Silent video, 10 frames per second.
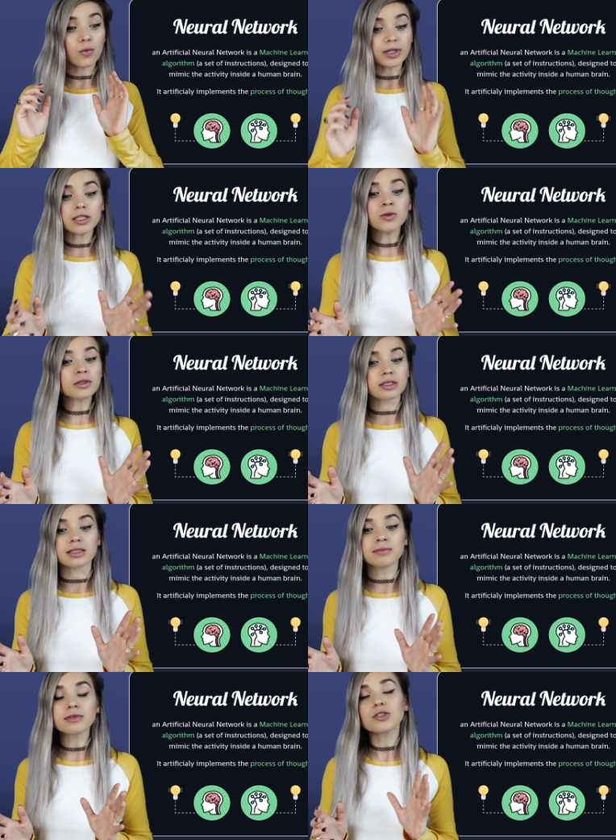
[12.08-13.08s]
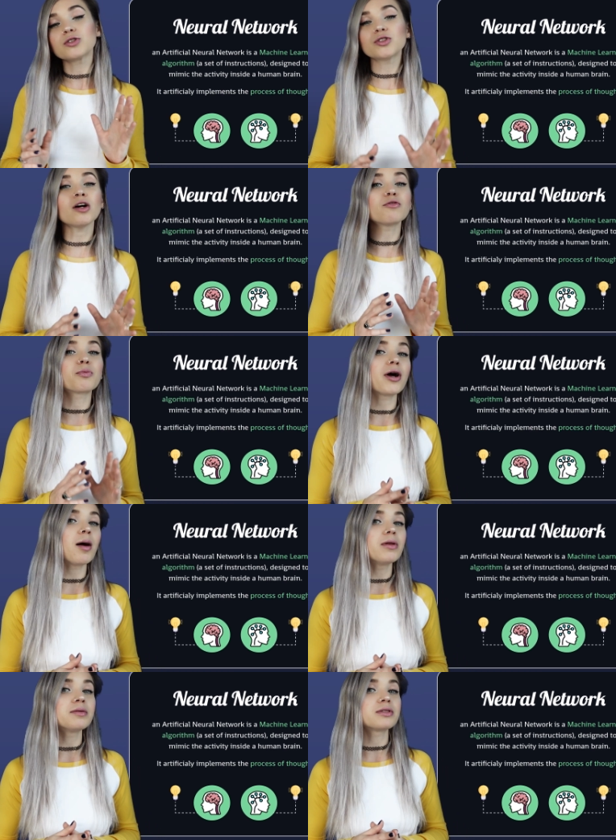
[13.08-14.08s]
We use them to solve
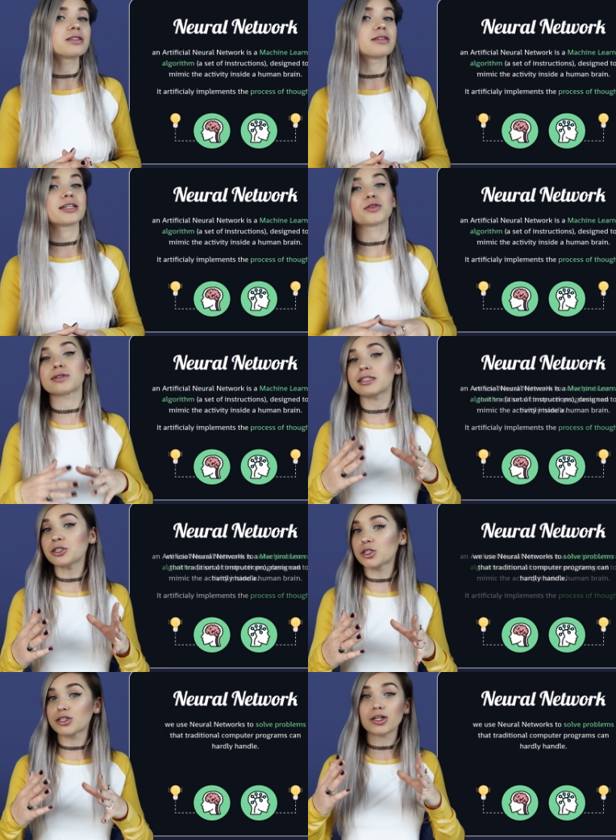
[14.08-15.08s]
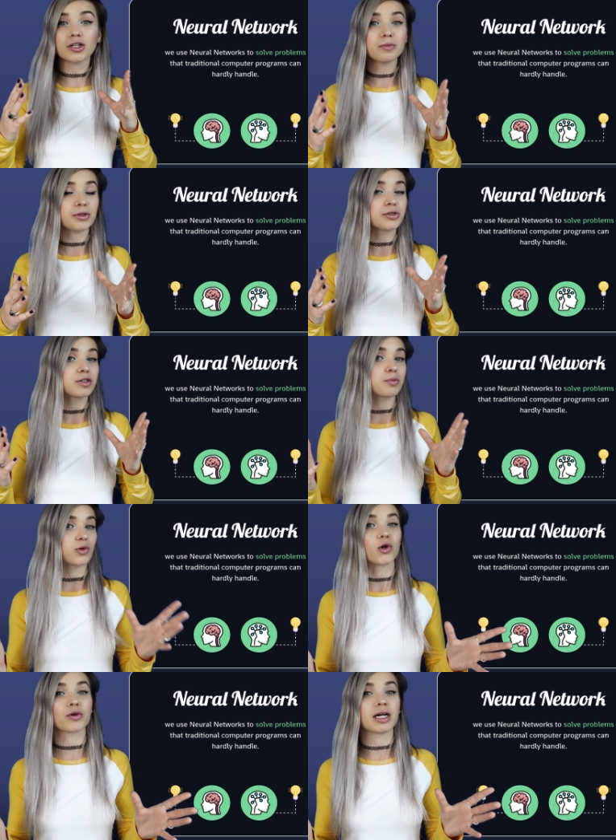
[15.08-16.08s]
problems that traditional computer
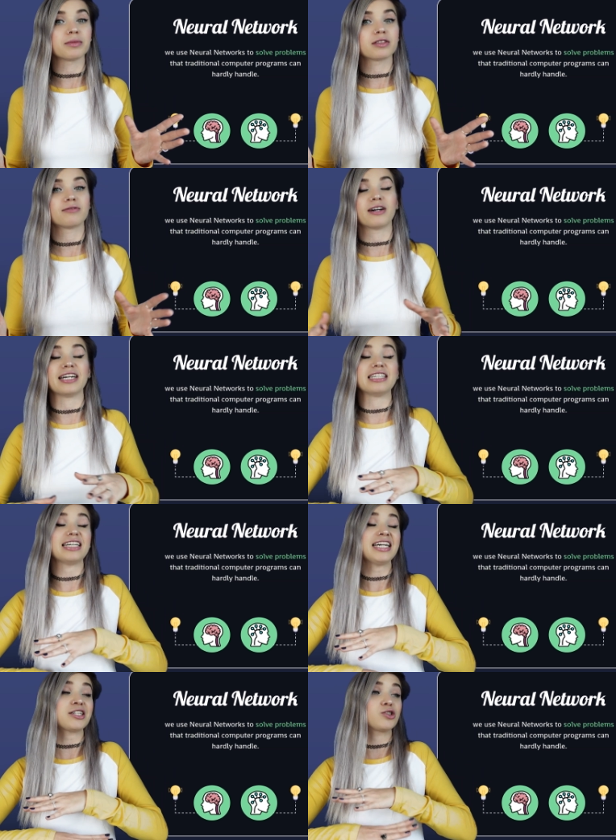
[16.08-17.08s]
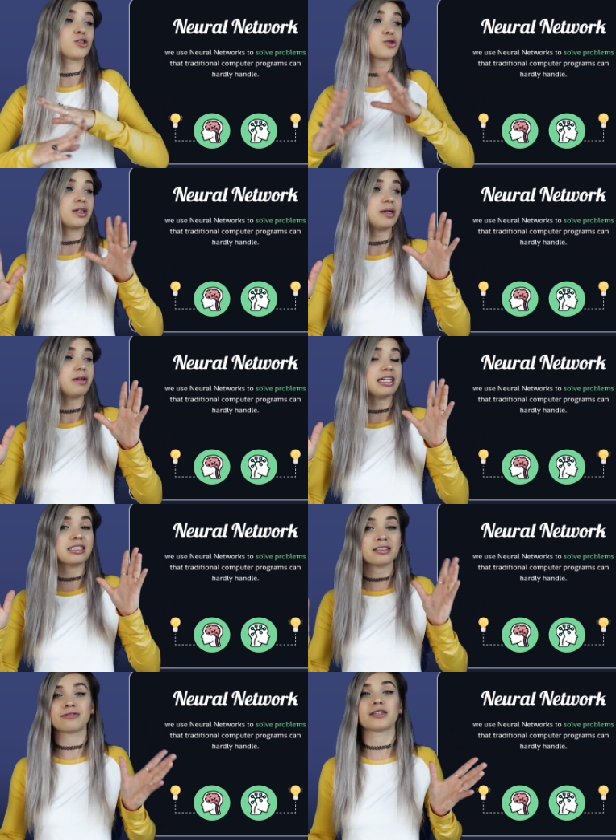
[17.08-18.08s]
programs find extremely
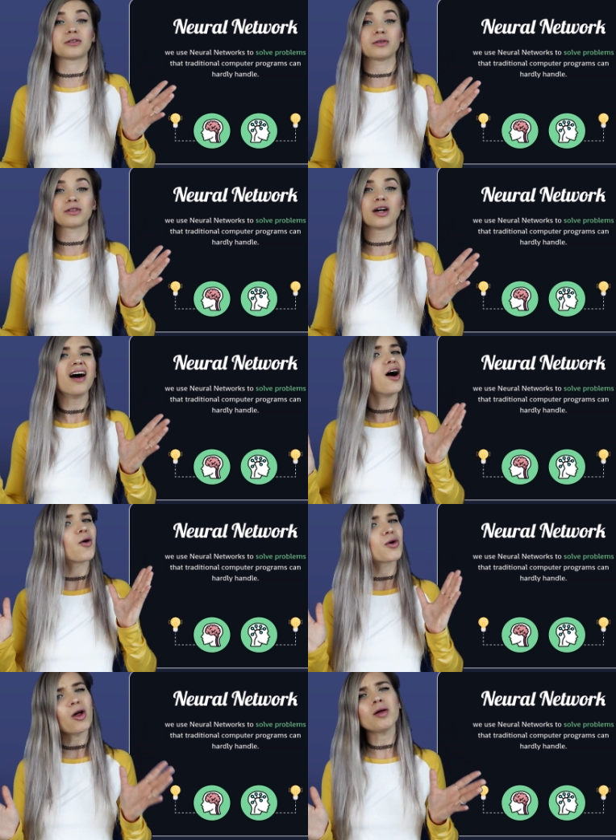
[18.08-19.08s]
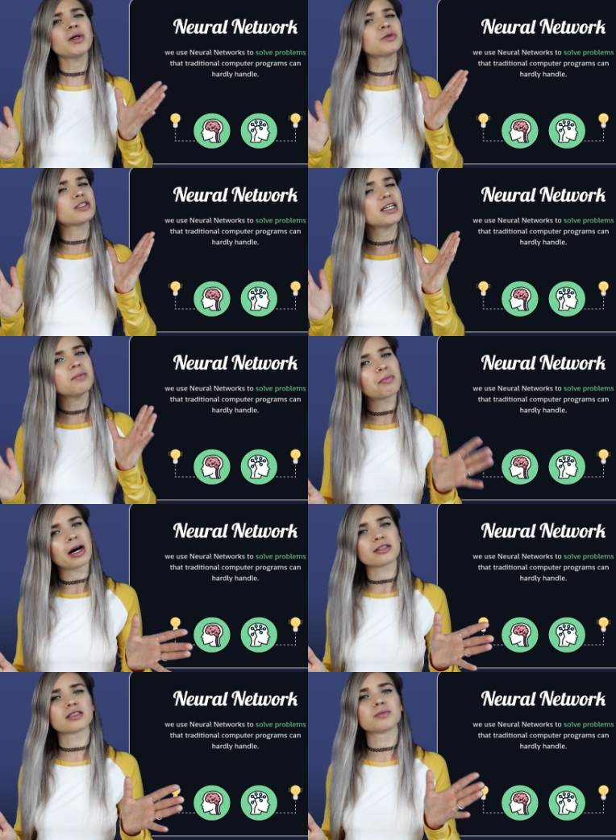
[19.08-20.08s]
difficult or almost
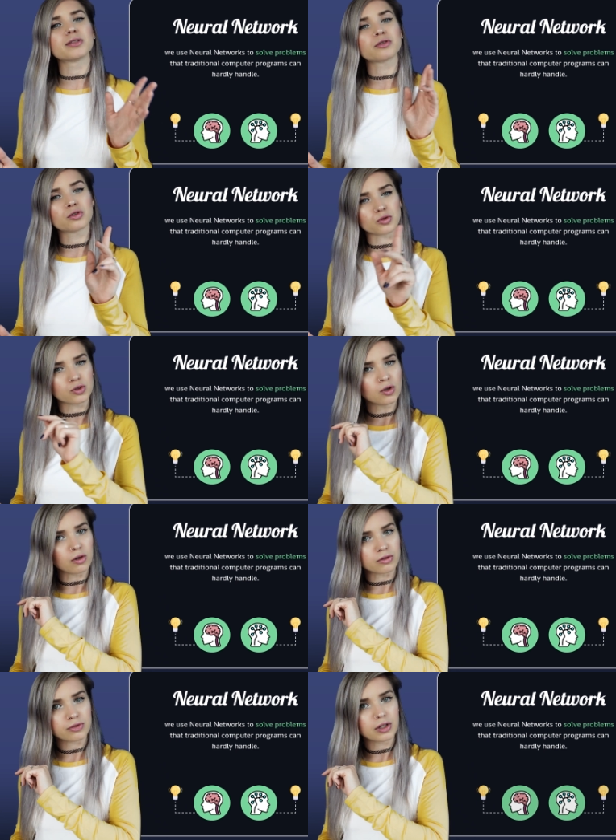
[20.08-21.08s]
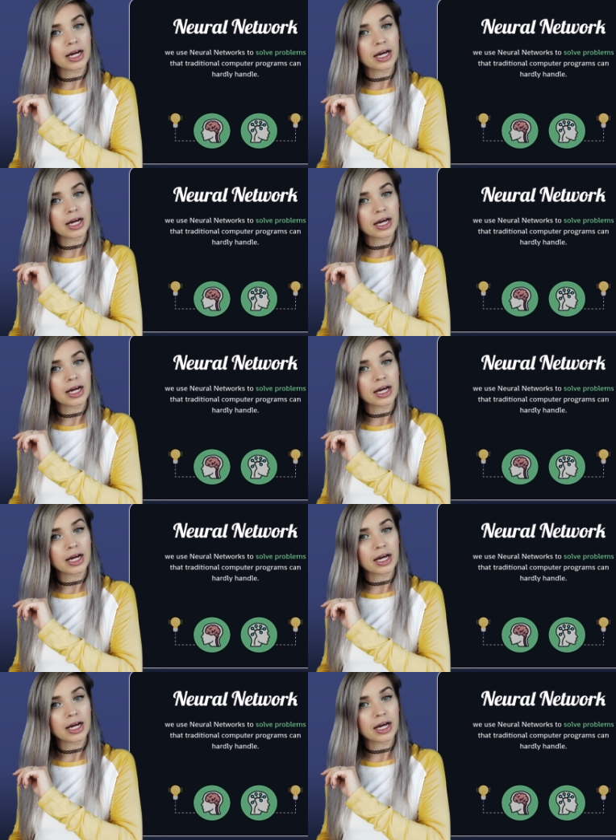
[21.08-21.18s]
impossible to solve.